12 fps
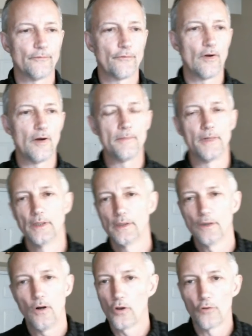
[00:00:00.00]
from
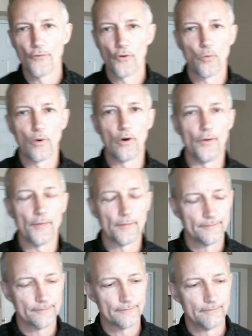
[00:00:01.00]
all over the world,
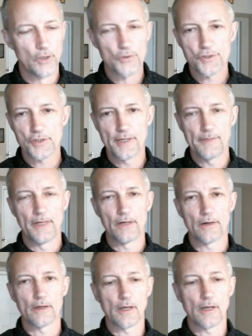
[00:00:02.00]
mostly
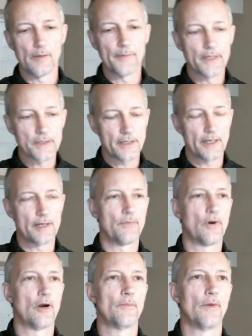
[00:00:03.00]
America, coming to Santa
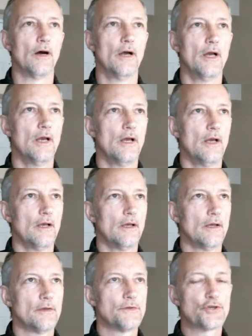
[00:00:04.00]
Barbara,
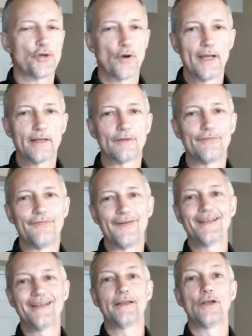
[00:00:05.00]
trying to
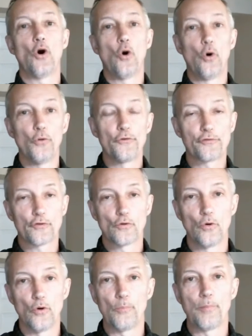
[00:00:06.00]
find an old
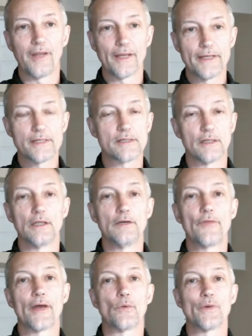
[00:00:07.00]
school place to live
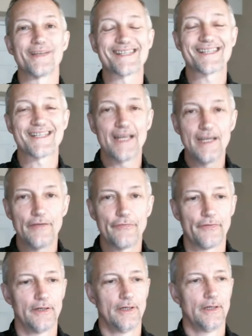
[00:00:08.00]
that was safe,
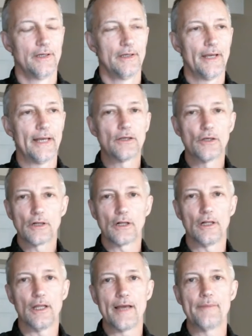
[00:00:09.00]
had good
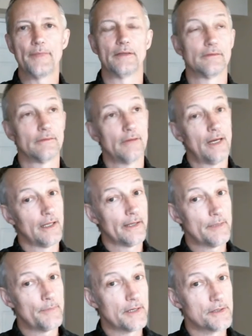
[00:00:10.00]
climate, I
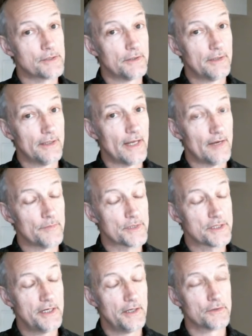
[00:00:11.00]
like it because it didn't have
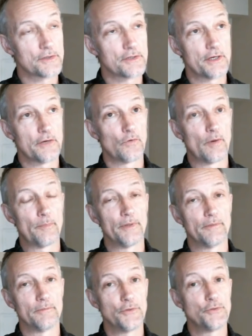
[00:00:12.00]
mosquitoes because I grew up
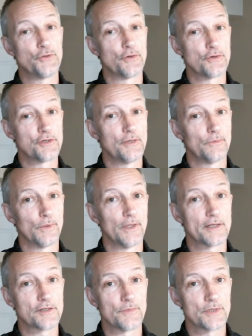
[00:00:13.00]
in New Jersey with
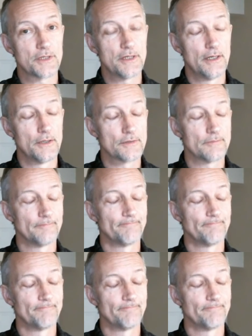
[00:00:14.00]
lots of mosquitoes